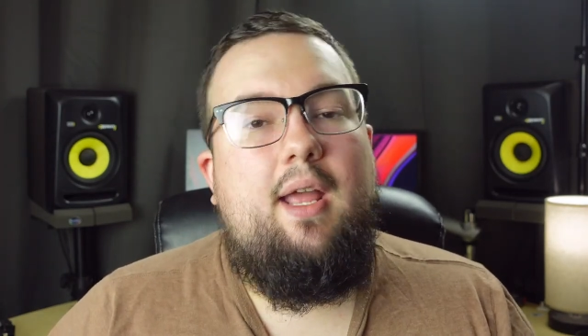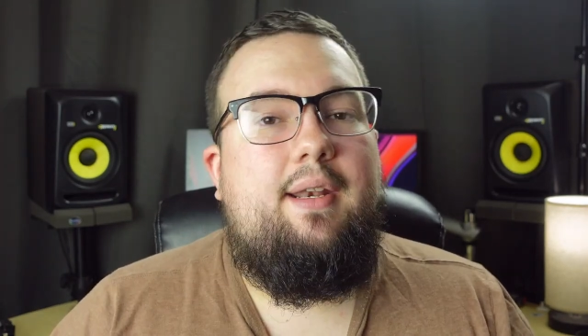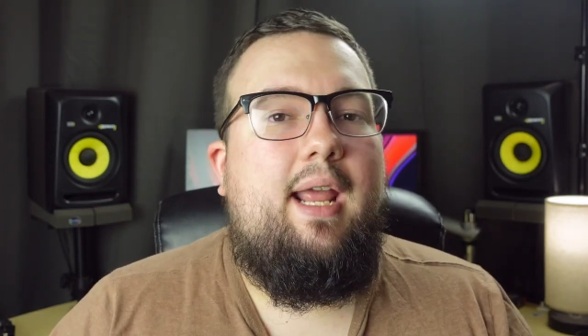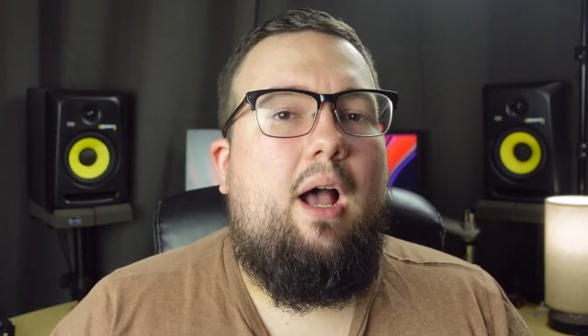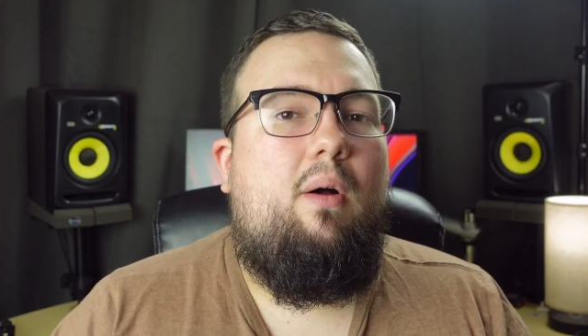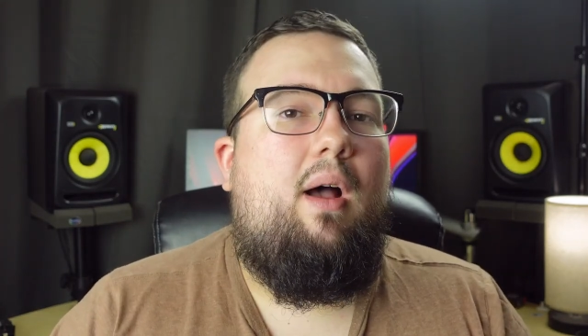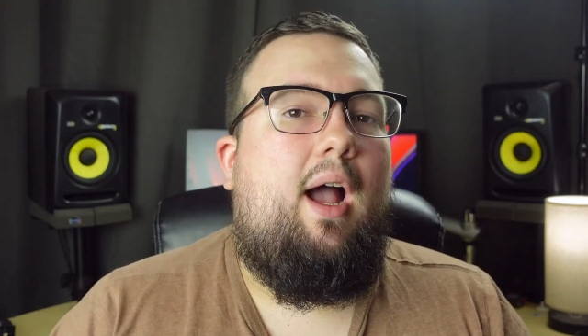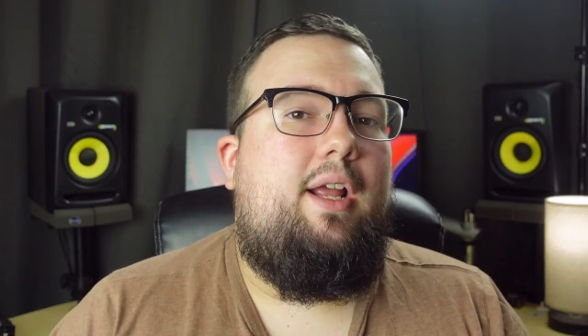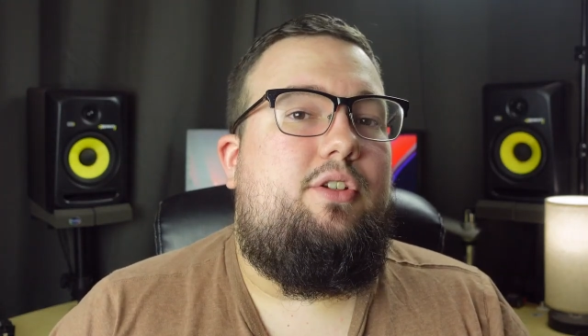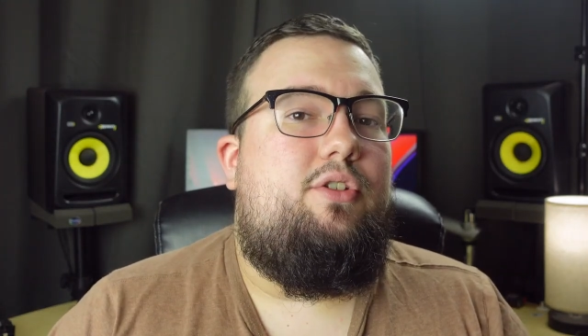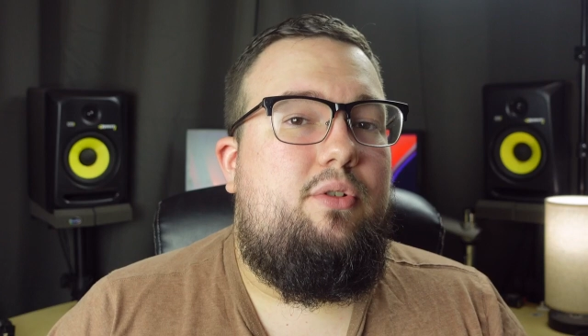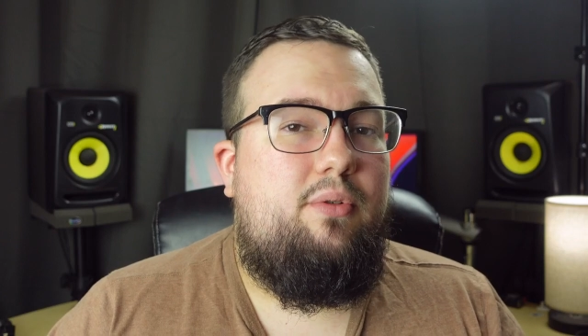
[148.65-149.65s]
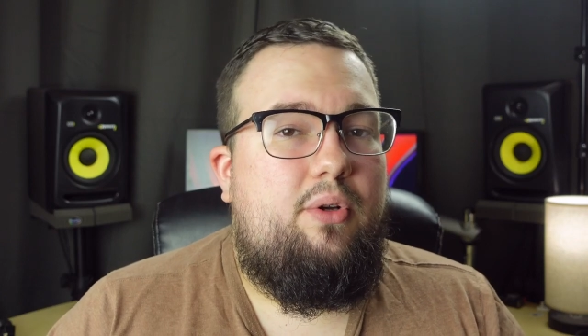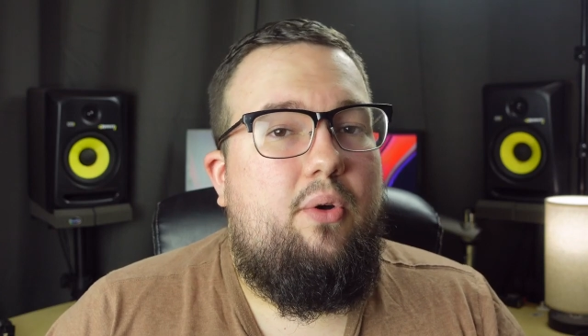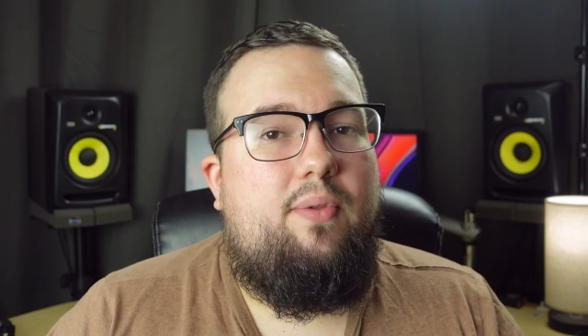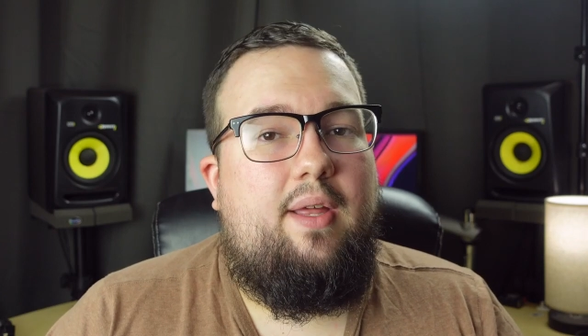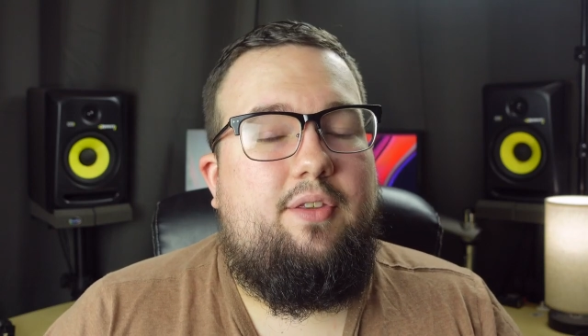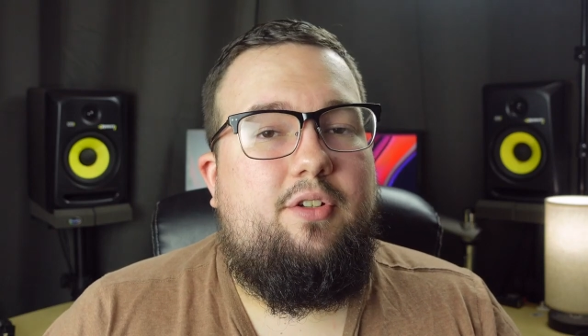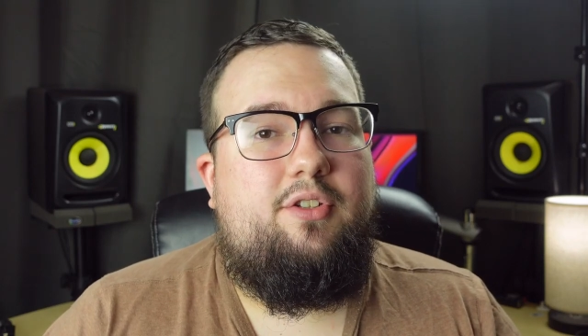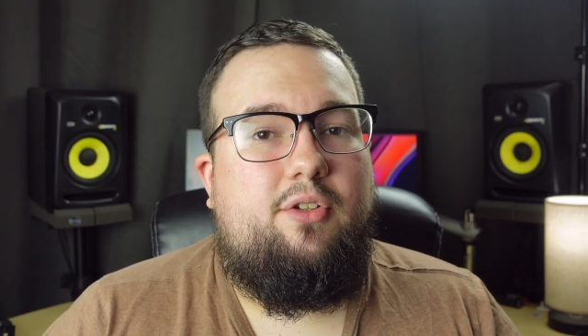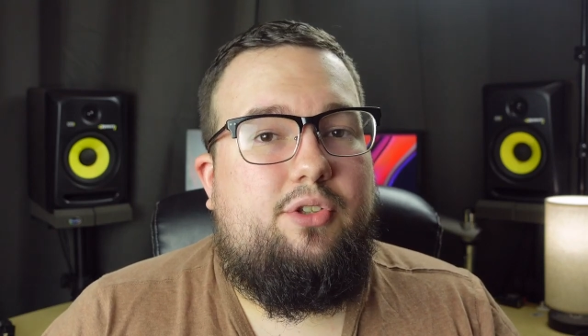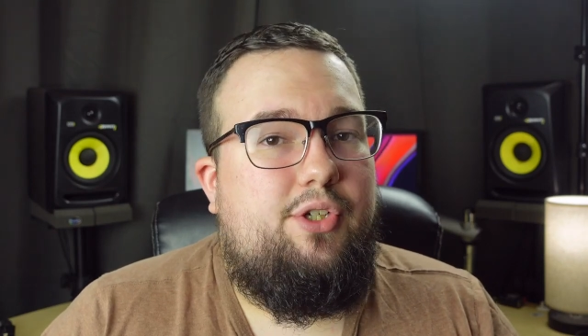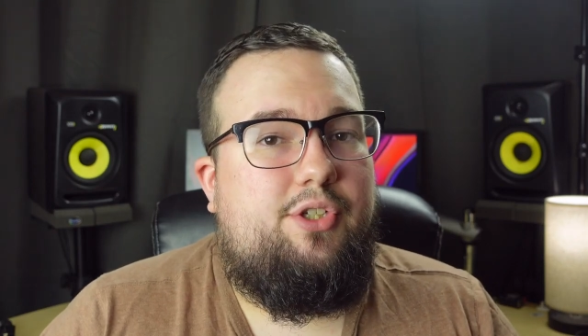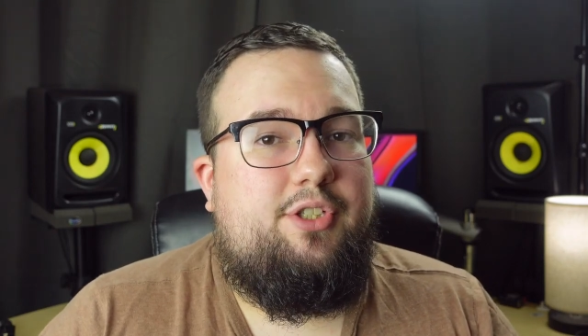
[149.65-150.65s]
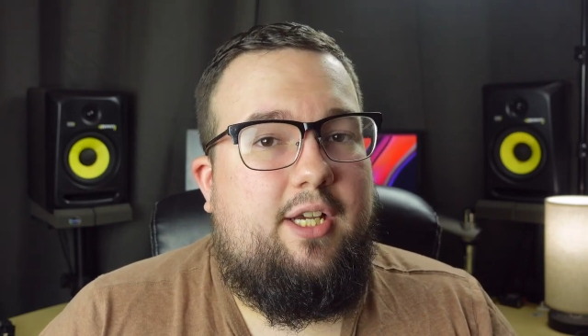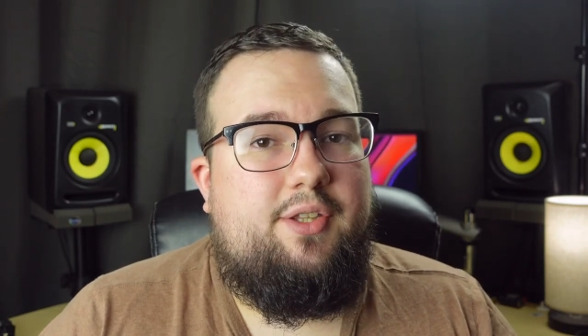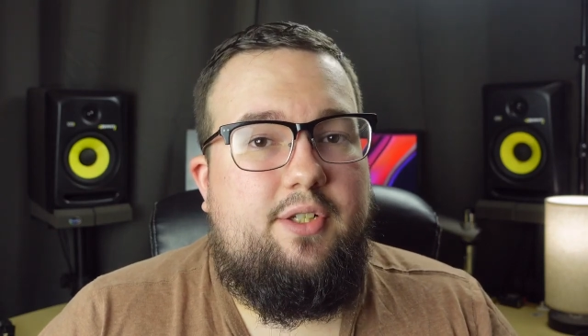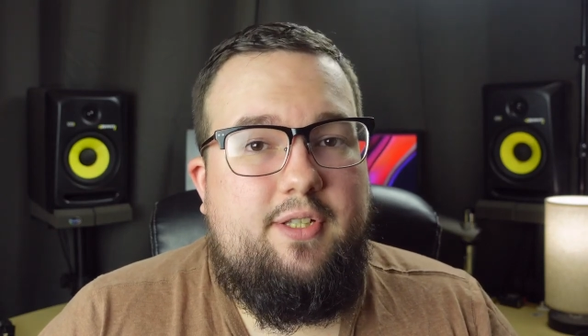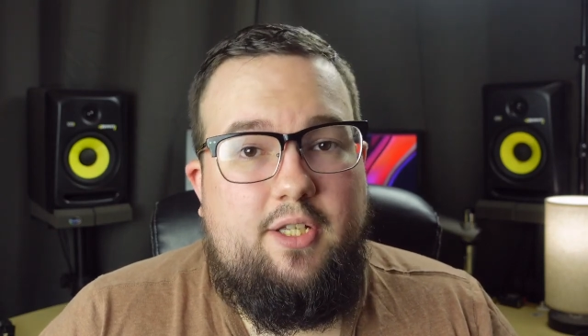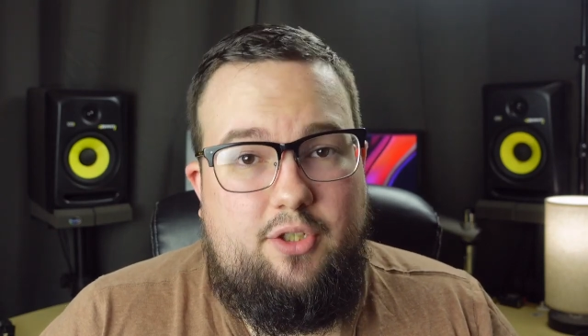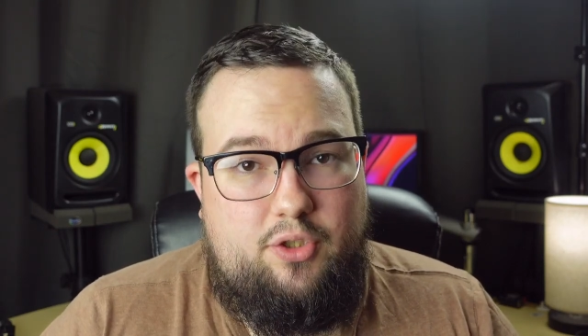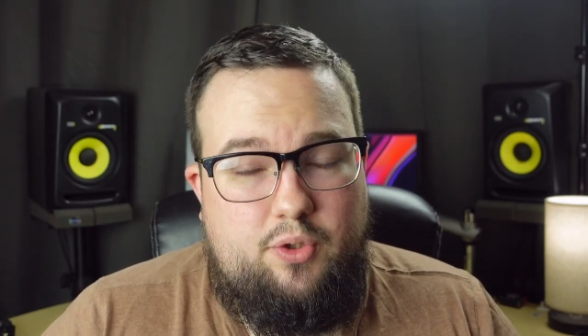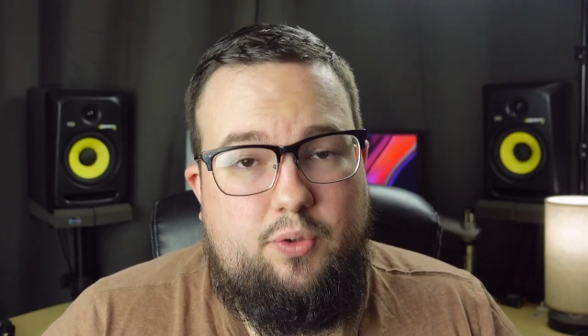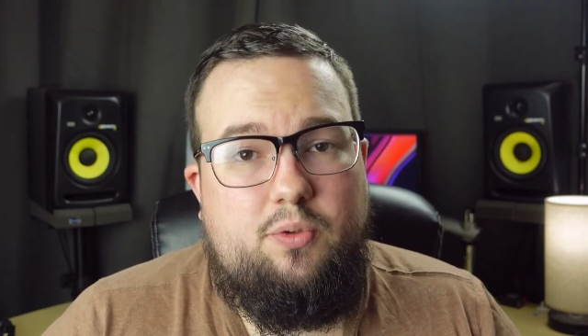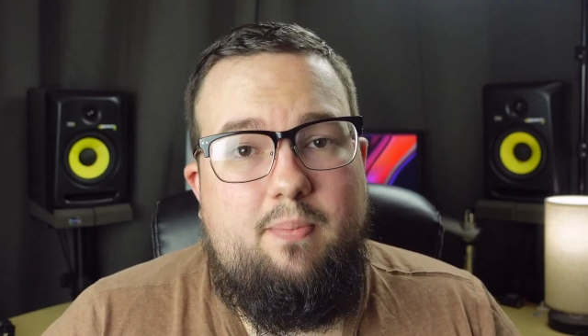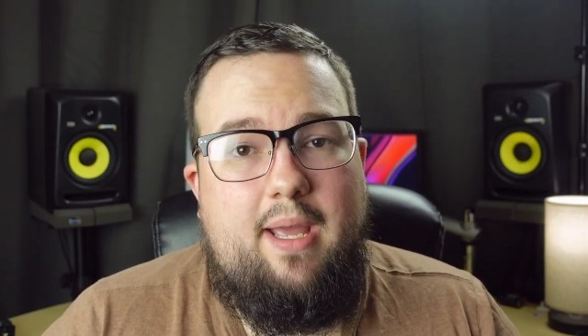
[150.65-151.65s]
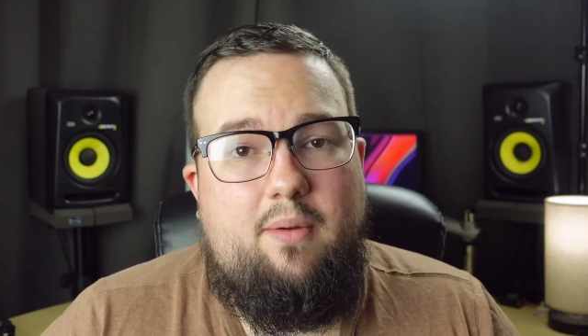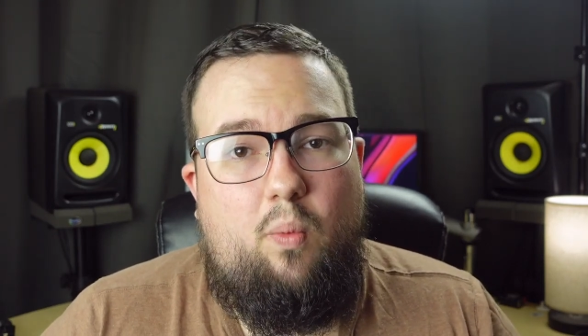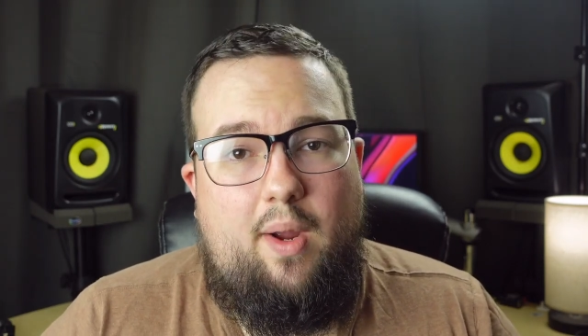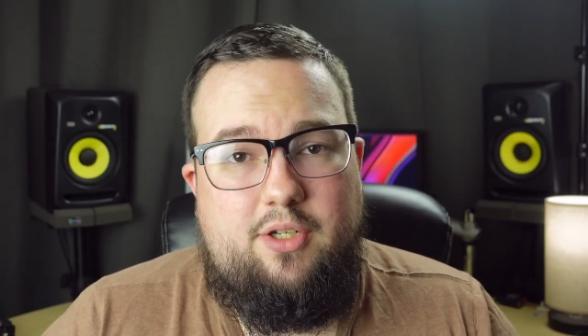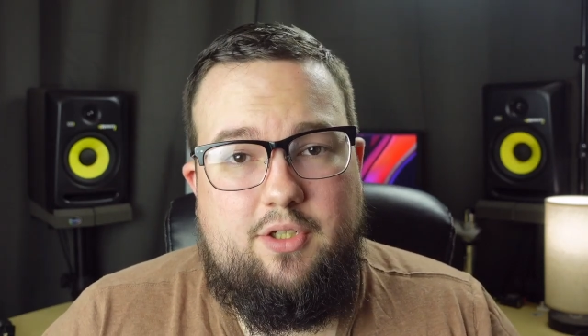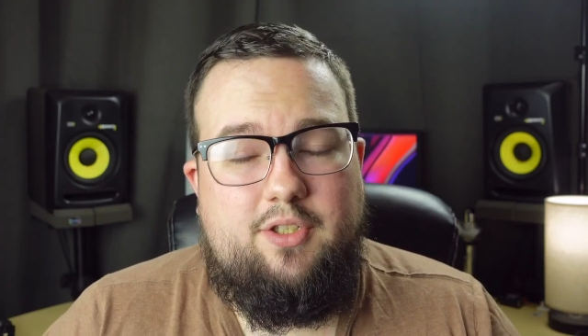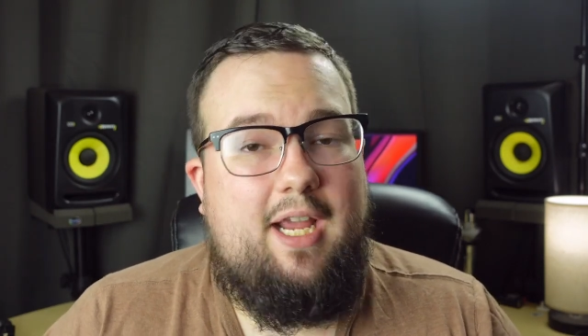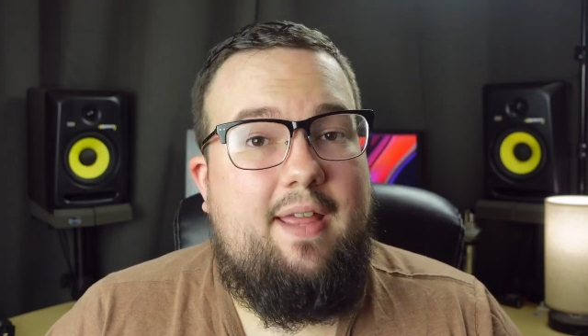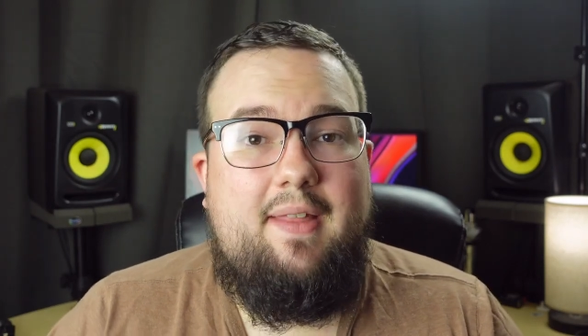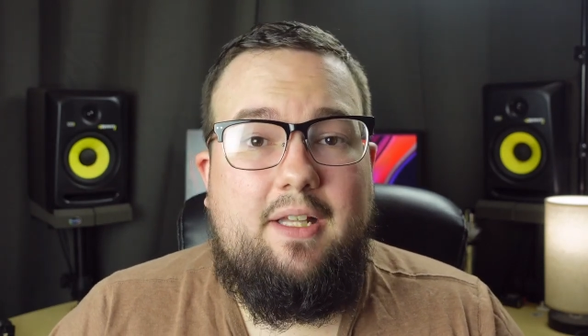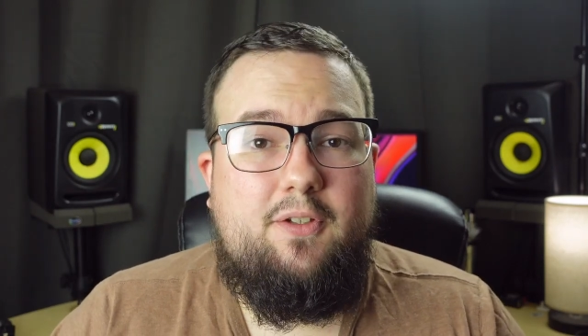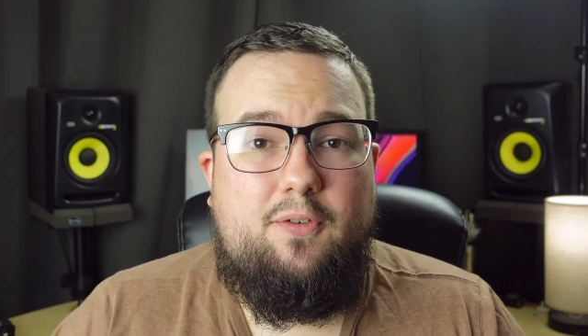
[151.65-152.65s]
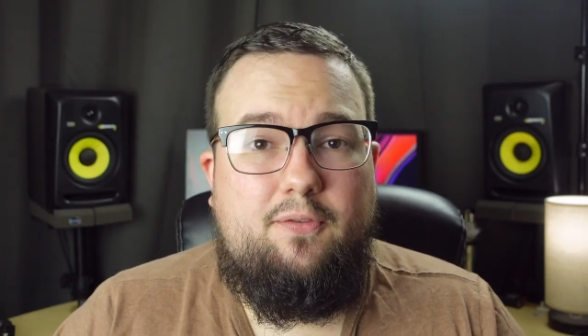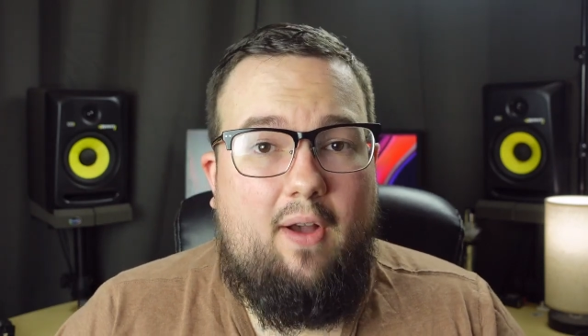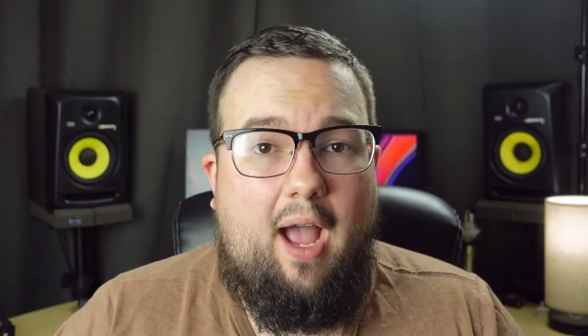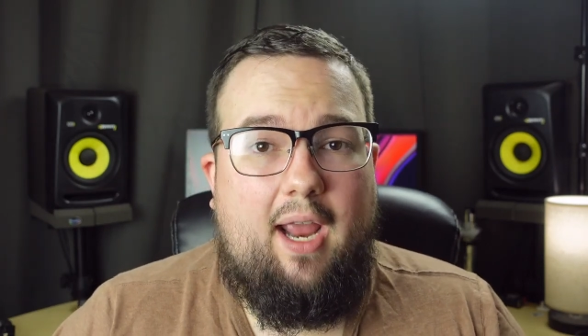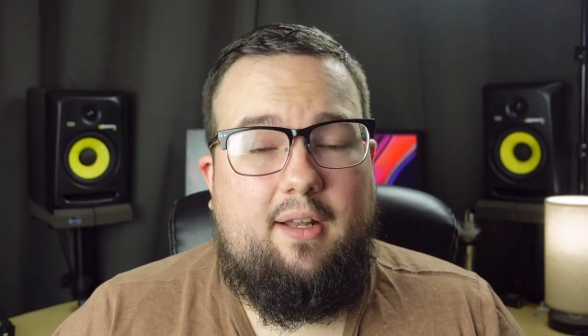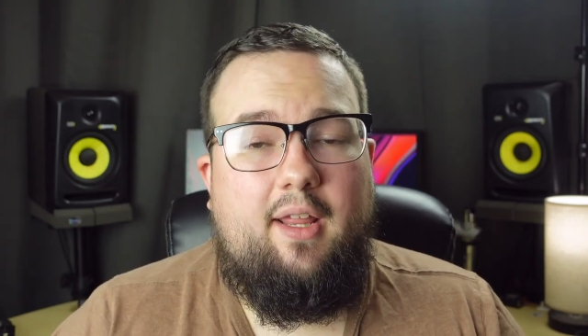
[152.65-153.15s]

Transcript: Now, I do know that there's still churches out there that use wedges, and that's fine.